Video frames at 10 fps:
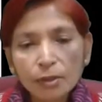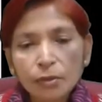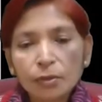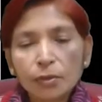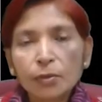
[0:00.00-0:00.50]

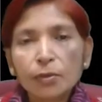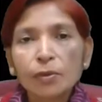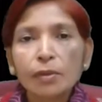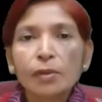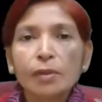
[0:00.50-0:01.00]
Through
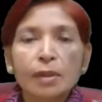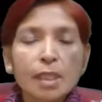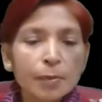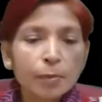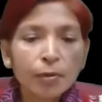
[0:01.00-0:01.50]

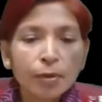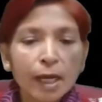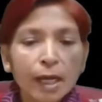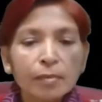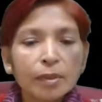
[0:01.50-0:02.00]
this
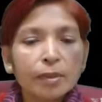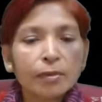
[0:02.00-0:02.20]
program,